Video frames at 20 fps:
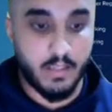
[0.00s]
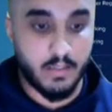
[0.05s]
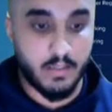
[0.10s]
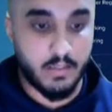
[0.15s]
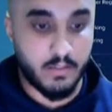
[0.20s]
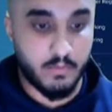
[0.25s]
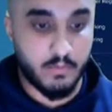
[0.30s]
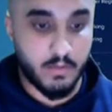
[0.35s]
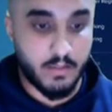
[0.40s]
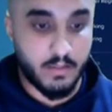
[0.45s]

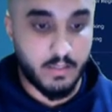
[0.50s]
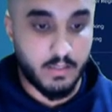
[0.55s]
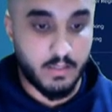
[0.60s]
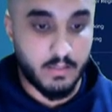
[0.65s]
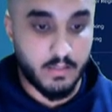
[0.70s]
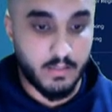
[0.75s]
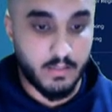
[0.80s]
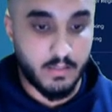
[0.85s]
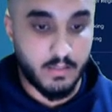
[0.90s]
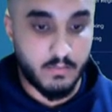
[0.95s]
This is what
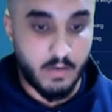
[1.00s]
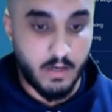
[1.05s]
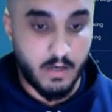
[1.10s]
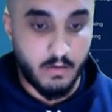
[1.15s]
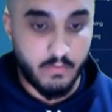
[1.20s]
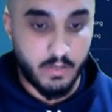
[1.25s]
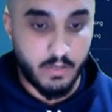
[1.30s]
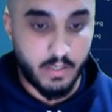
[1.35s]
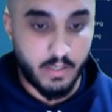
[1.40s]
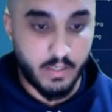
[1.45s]
this is right
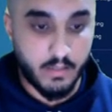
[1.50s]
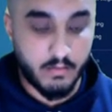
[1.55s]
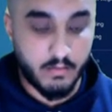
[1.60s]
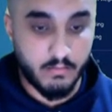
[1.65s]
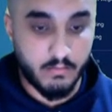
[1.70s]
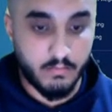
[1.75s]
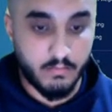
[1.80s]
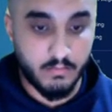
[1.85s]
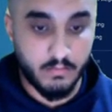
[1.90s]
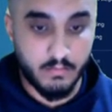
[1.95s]
over here,
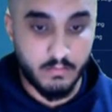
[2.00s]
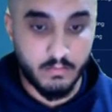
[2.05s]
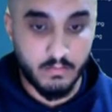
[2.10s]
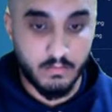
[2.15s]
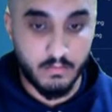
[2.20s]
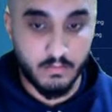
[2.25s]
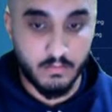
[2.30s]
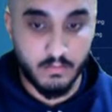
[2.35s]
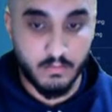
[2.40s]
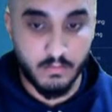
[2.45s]

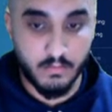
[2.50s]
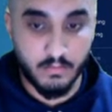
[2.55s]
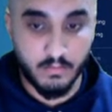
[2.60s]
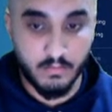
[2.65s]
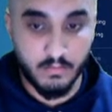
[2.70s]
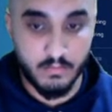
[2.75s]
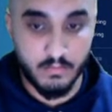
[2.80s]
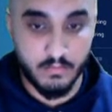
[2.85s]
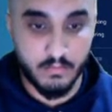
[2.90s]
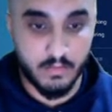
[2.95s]

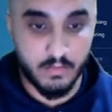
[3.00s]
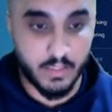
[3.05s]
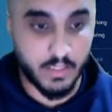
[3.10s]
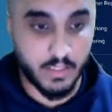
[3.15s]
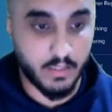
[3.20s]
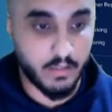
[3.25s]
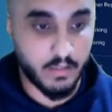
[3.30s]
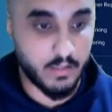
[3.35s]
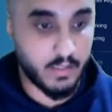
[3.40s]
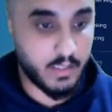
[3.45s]

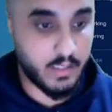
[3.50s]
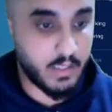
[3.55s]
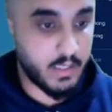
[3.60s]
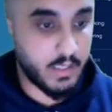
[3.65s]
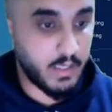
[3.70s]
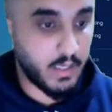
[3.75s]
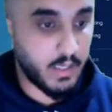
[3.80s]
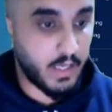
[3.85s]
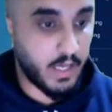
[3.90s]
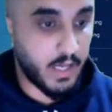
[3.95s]
right?
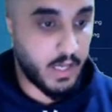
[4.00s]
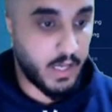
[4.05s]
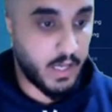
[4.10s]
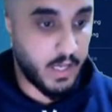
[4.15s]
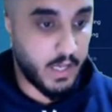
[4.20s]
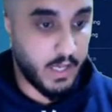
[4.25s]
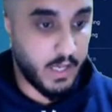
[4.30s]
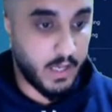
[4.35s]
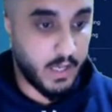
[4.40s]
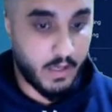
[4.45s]

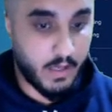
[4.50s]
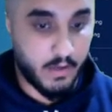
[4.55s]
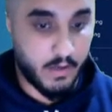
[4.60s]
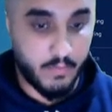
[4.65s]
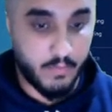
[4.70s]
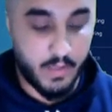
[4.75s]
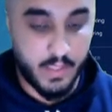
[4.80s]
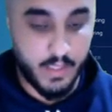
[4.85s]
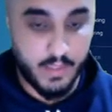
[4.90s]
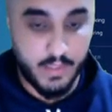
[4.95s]

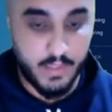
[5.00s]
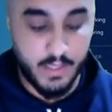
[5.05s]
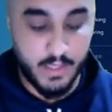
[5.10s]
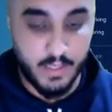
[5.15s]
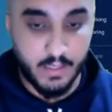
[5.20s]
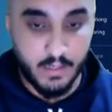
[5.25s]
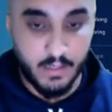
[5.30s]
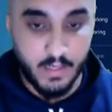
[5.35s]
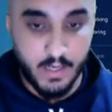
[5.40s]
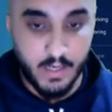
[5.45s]
And
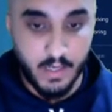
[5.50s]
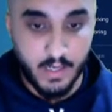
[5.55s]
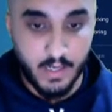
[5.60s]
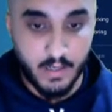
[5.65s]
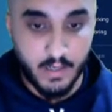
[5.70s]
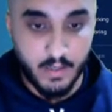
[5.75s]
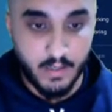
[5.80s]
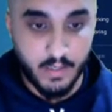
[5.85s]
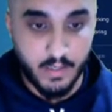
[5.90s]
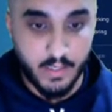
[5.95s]

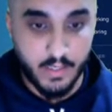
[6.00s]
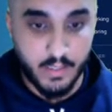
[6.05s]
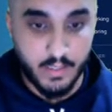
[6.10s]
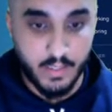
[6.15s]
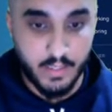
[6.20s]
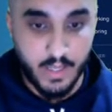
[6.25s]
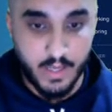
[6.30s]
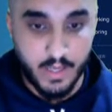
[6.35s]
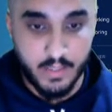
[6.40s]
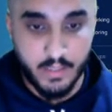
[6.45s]
then
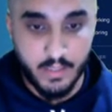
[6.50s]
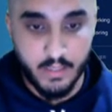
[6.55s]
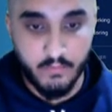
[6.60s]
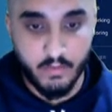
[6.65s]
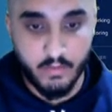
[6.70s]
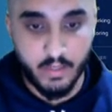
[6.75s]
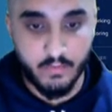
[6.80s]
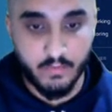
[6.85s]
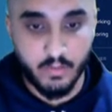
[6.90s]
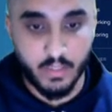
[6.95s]
yeah, and they
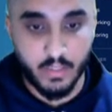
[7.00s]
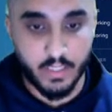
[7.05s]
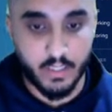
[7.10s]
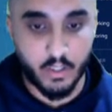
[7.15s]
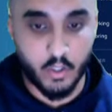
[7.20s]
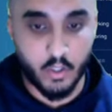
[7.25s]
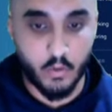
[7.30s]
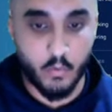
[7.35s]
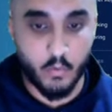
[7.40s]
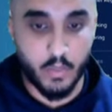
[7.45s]
even give you
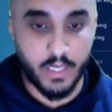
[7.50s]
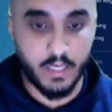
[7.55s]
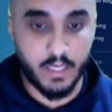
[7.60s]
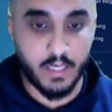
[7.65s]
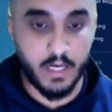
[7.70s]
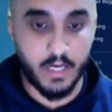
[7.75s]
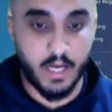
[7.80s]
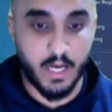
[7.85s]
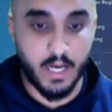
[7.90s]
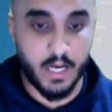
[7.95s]
like a
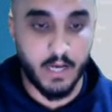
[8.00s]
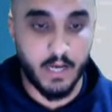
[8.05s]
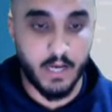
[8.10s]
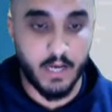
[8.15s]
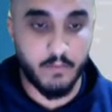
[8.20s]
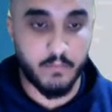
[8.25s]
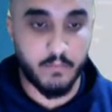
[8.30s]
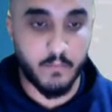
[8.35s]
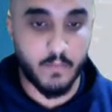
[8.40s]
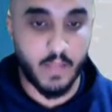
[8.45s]
quick
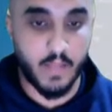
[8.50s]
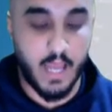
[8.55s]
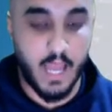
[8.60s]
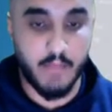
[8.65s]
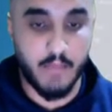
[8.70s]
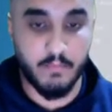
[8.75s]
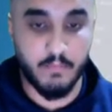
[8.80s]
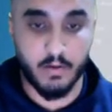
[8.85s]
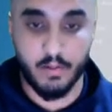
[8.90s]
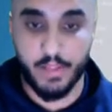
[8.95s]

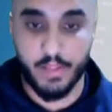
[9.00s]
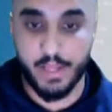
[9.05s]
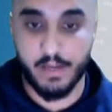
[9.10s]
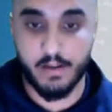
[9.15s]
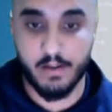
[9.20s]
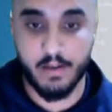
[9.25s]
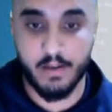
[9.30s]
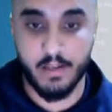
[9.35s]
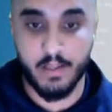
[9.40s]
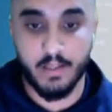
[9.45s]

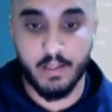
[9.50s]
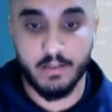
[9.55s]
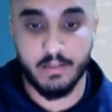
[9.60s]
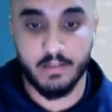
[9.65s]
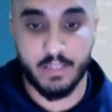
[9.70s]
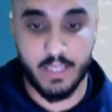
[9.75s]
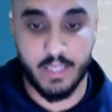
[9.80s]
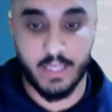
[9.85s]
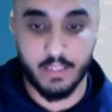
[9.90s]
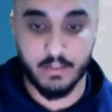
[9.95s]
hyperlink
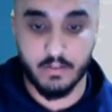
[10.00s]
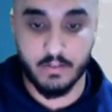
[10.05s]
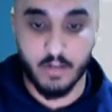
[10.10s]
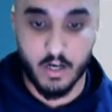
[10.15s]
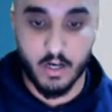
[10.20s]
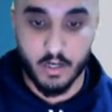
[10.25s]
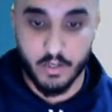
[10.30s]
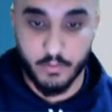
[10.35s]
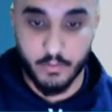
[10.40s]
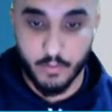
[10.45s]
to getting
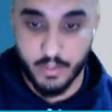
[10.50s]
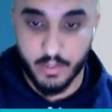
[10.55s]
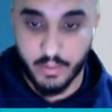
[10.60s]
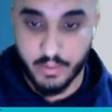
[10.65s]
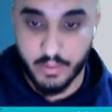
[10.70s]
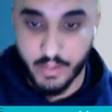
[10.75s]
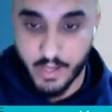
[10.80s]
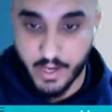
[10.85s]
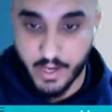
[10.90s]
started with